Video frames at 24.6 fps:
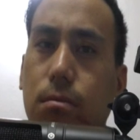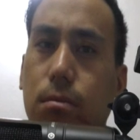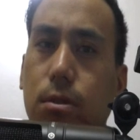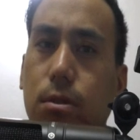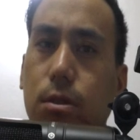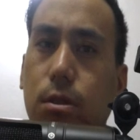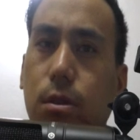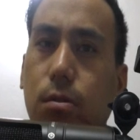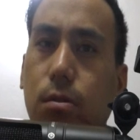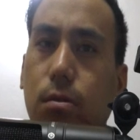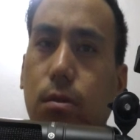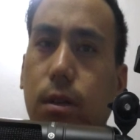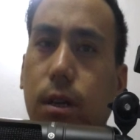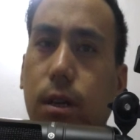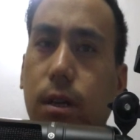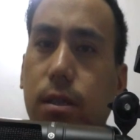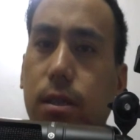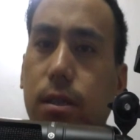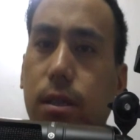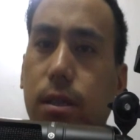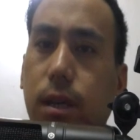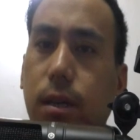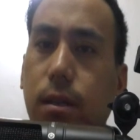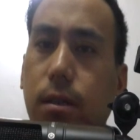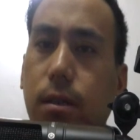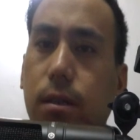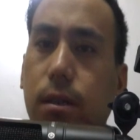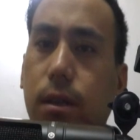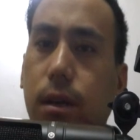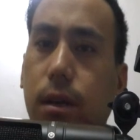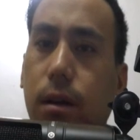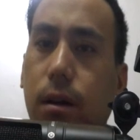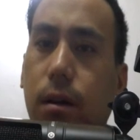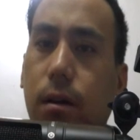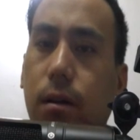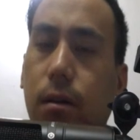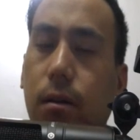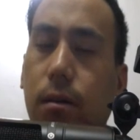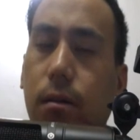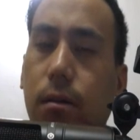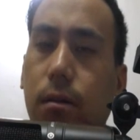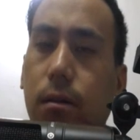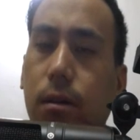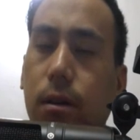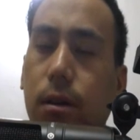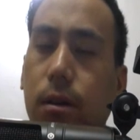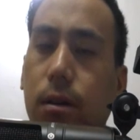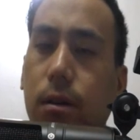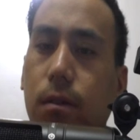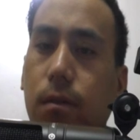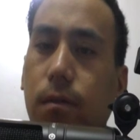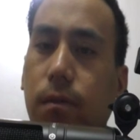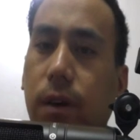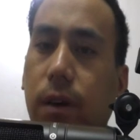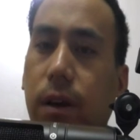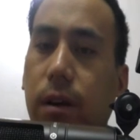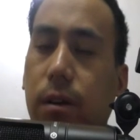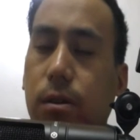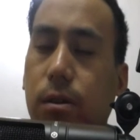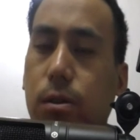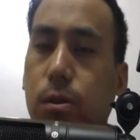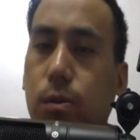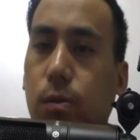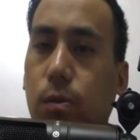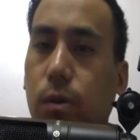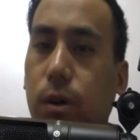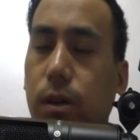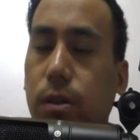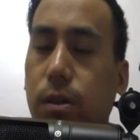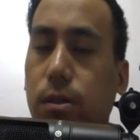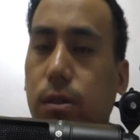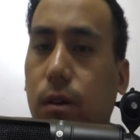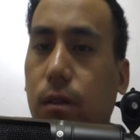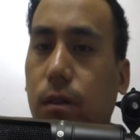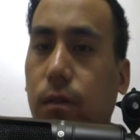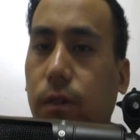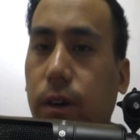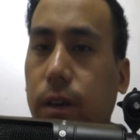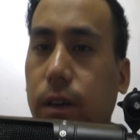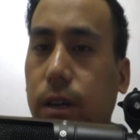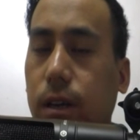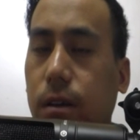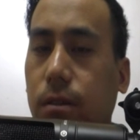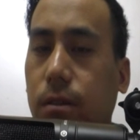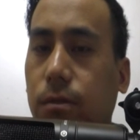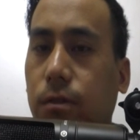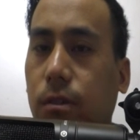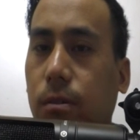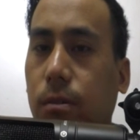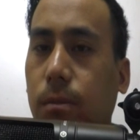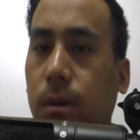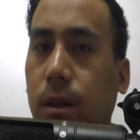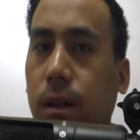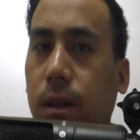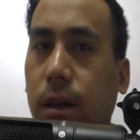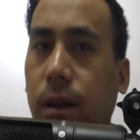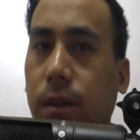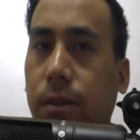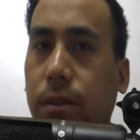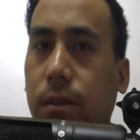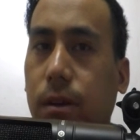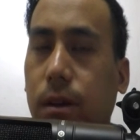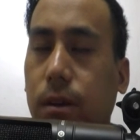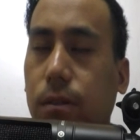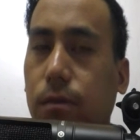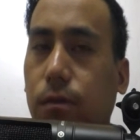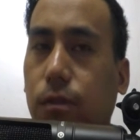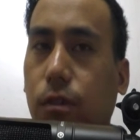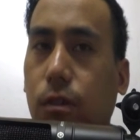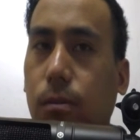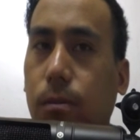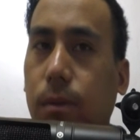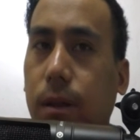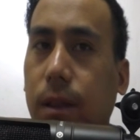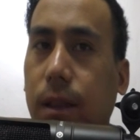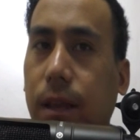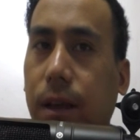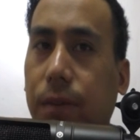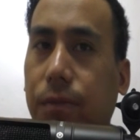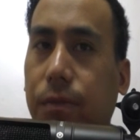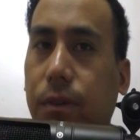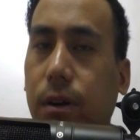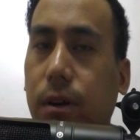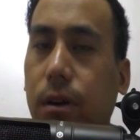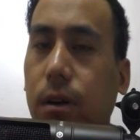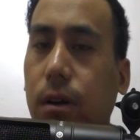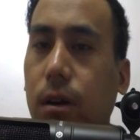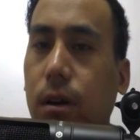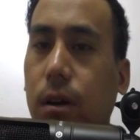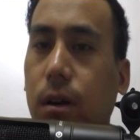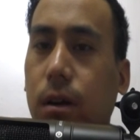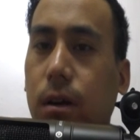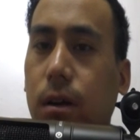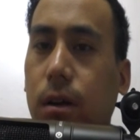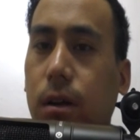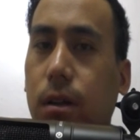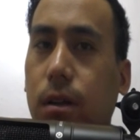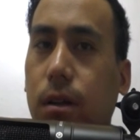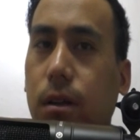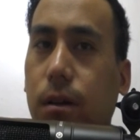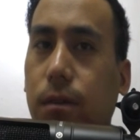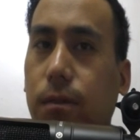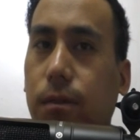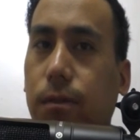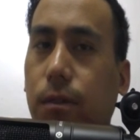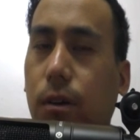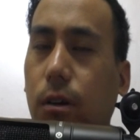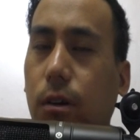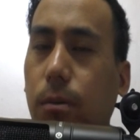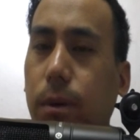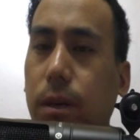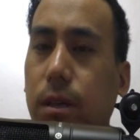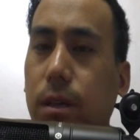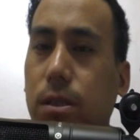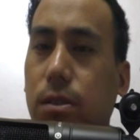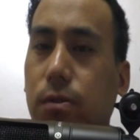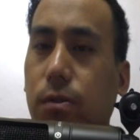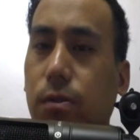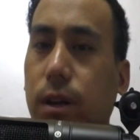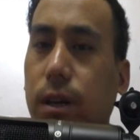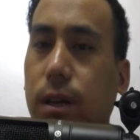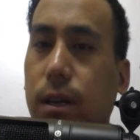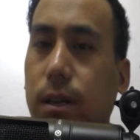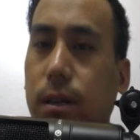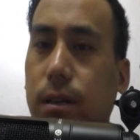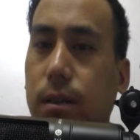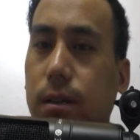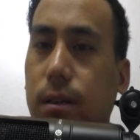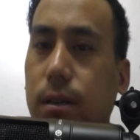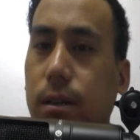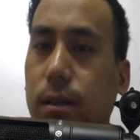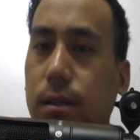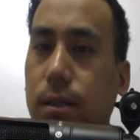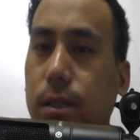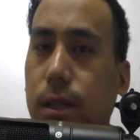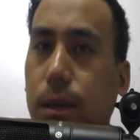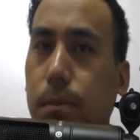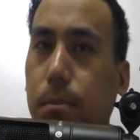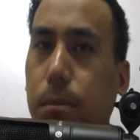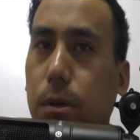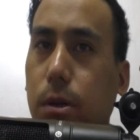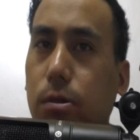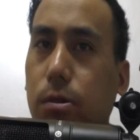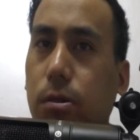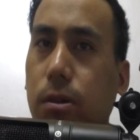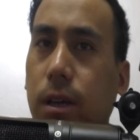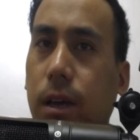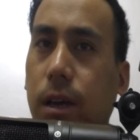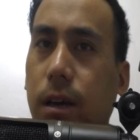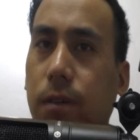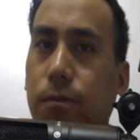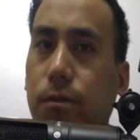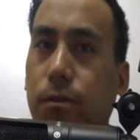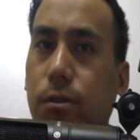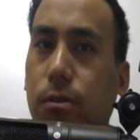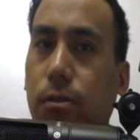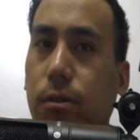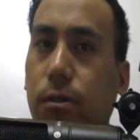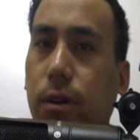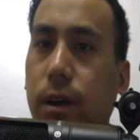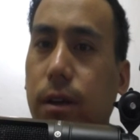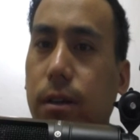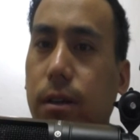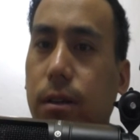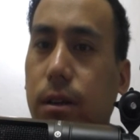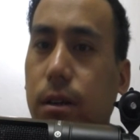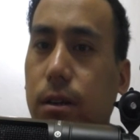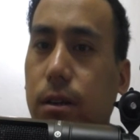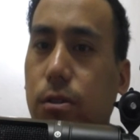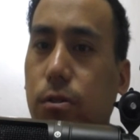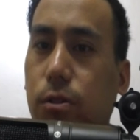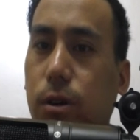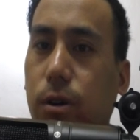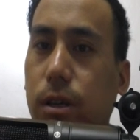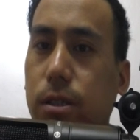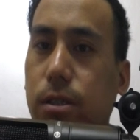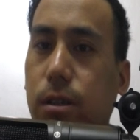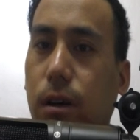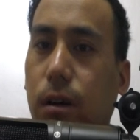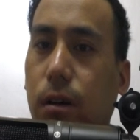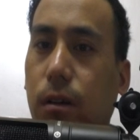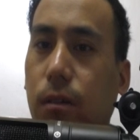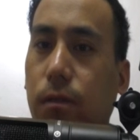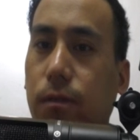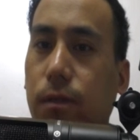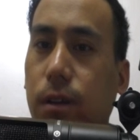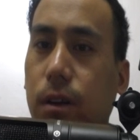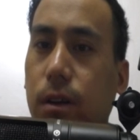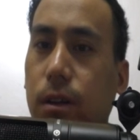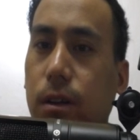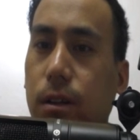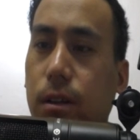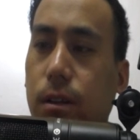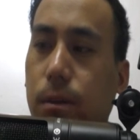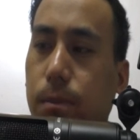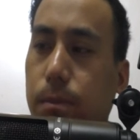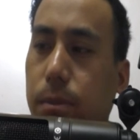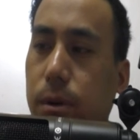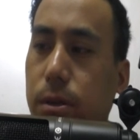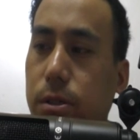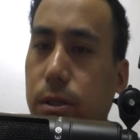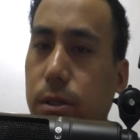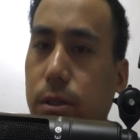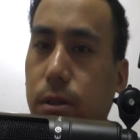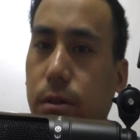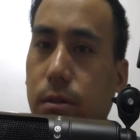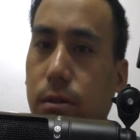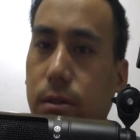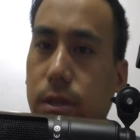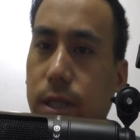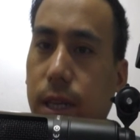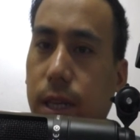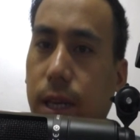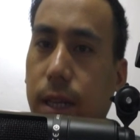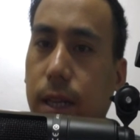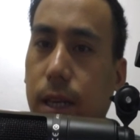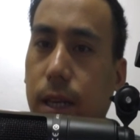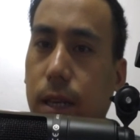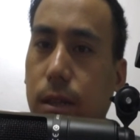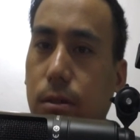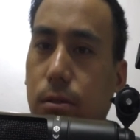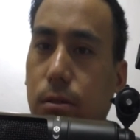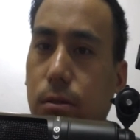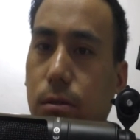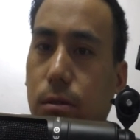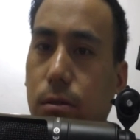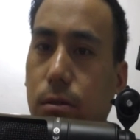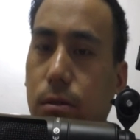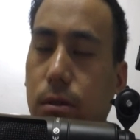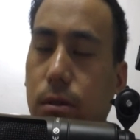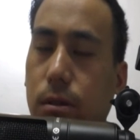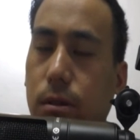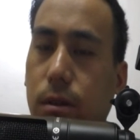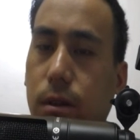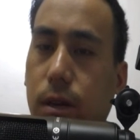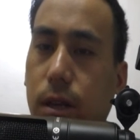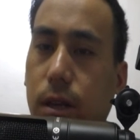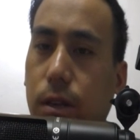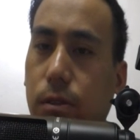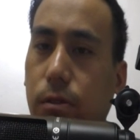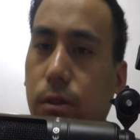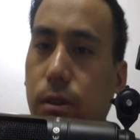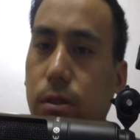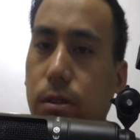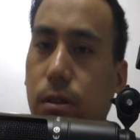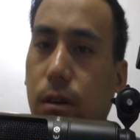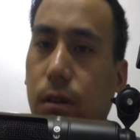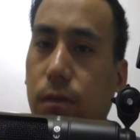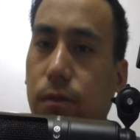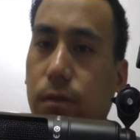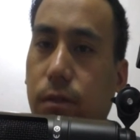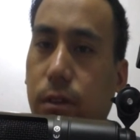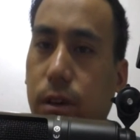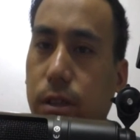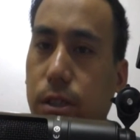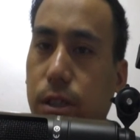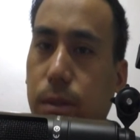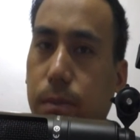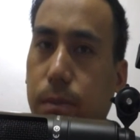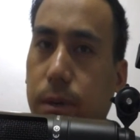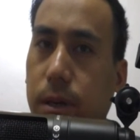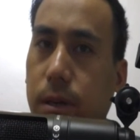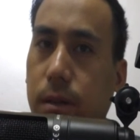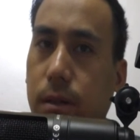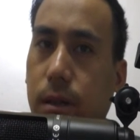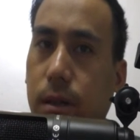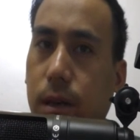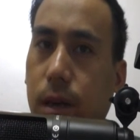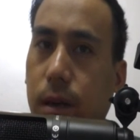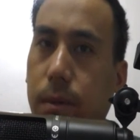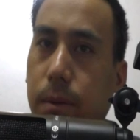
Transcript: So this is it. There are various ways of writing a informal letter. The format is really simple. You don't have to write the address of the person you're sending to or the address of the recipient.